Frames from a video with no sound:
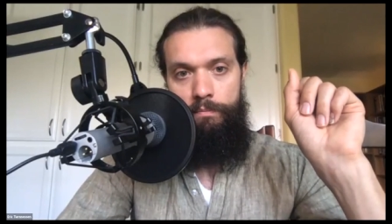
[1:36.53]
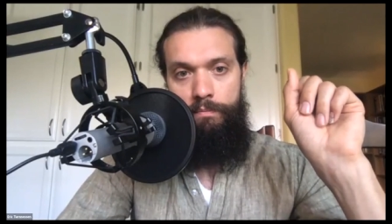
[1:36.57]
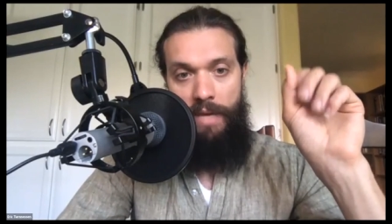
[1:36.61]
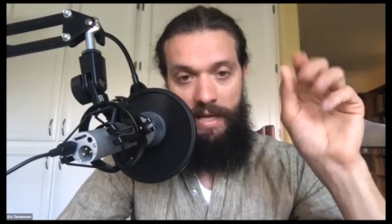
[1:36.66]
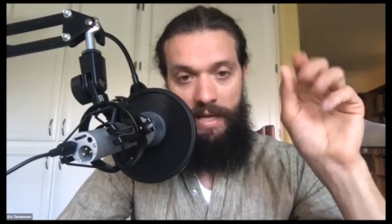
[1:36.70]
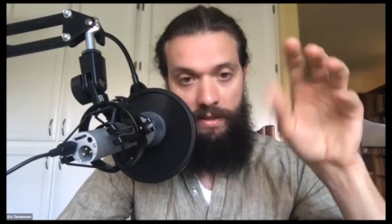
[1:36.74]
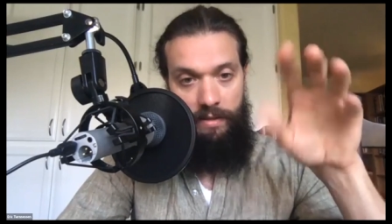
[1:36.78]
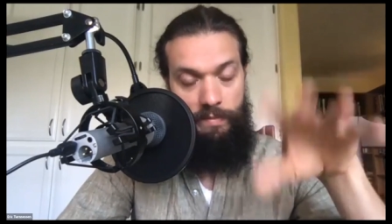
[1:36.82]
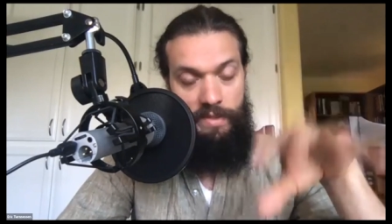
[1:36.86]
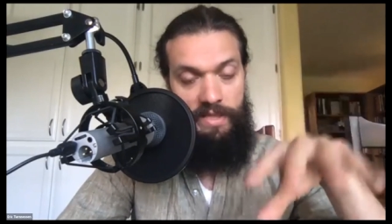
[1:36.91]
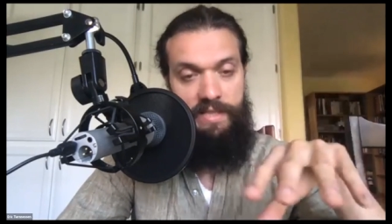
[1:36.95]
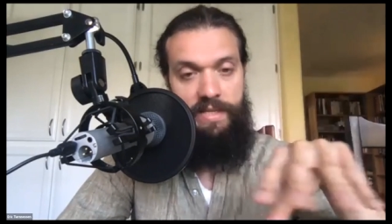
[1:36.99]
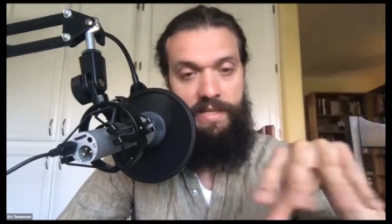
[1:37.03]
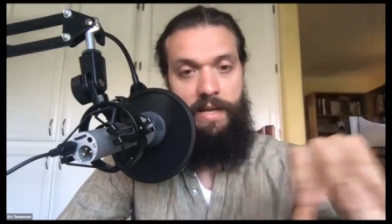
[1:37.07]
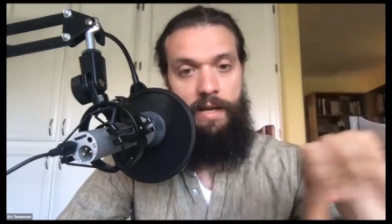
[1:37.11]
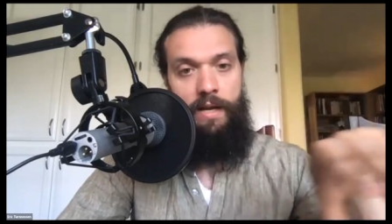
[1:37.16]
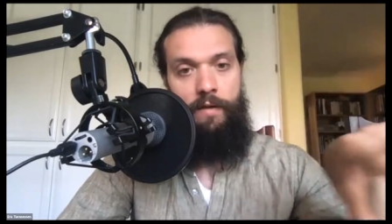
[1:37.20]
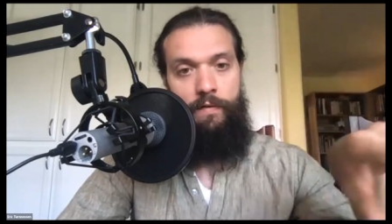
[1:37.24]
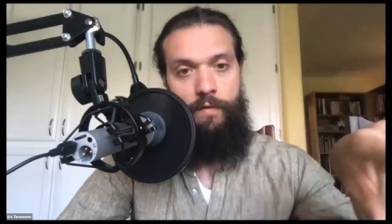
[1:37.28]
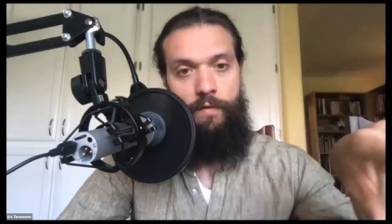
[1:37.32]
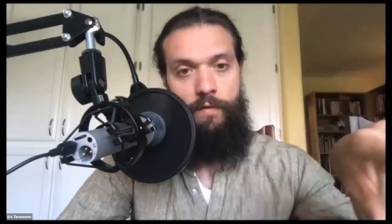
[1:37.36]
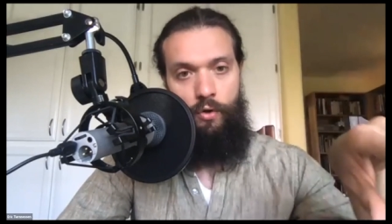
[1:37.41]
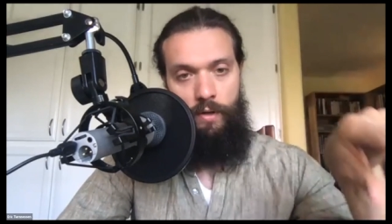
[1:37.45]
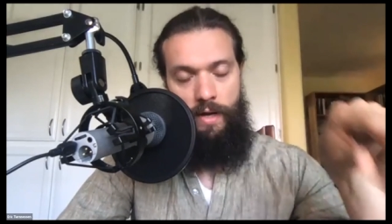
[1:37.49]
made the
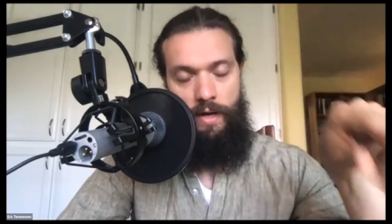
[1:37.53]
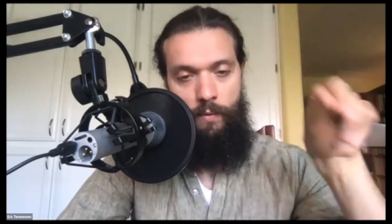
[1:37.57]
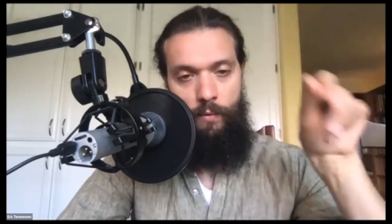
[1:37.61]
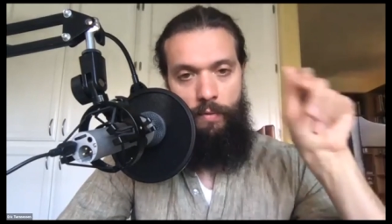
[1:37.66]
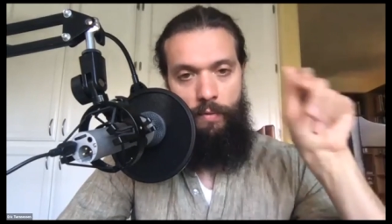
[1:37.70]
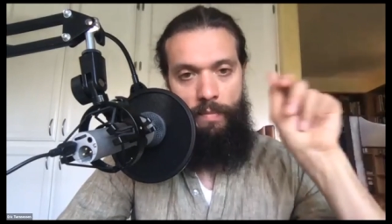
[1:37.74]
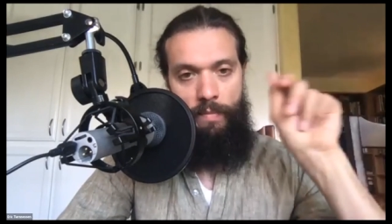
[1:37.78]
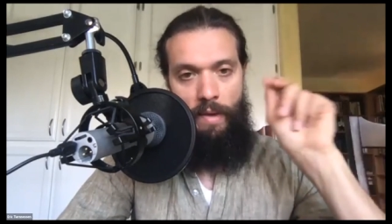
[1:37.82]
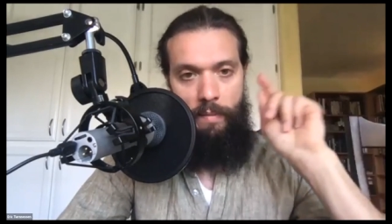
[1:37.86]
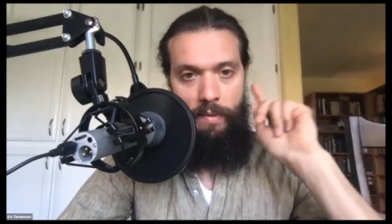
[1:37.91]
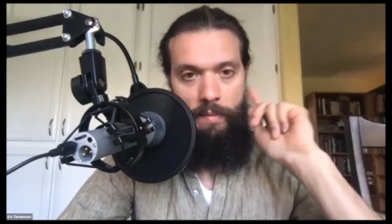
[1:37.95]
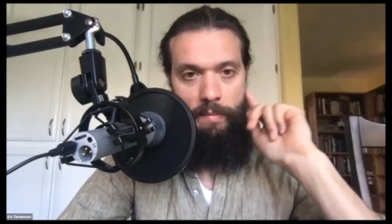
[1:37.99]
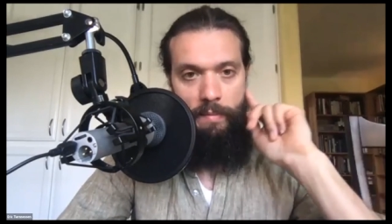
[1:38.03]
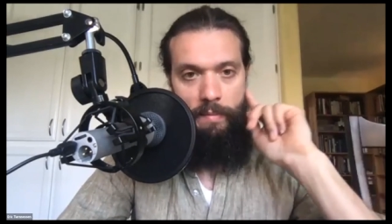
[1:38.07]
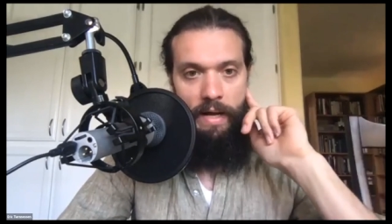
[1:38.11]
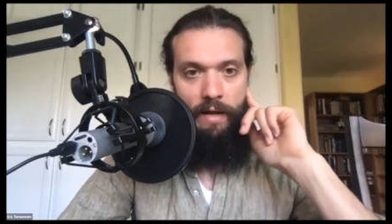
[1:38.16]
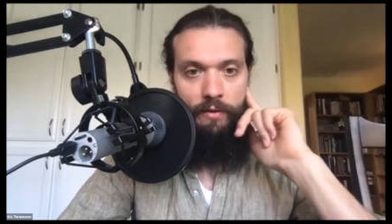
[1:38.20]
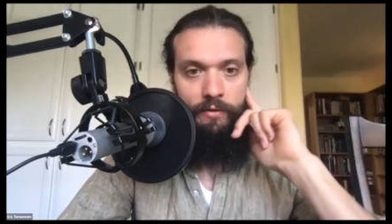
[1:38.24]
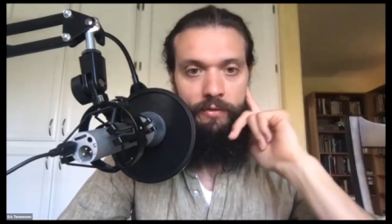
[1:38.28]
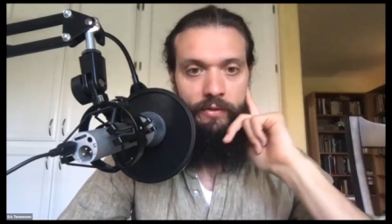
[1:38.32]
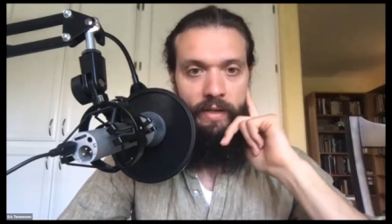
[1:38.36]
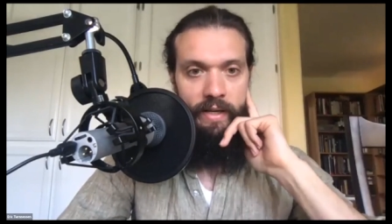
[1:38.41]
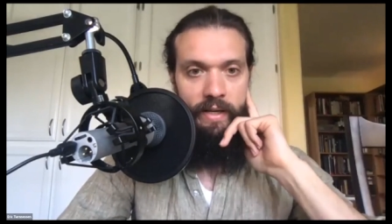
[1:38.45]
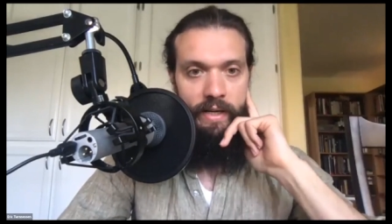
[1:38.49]
mistake of early on with Member
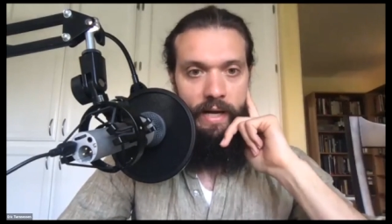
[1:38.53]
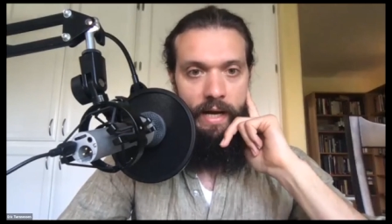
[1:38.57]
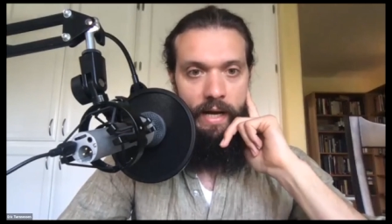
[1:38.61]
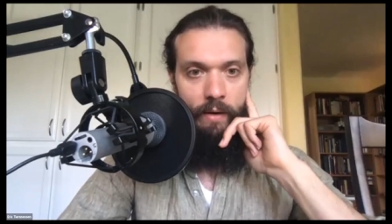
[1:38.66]
Mouse.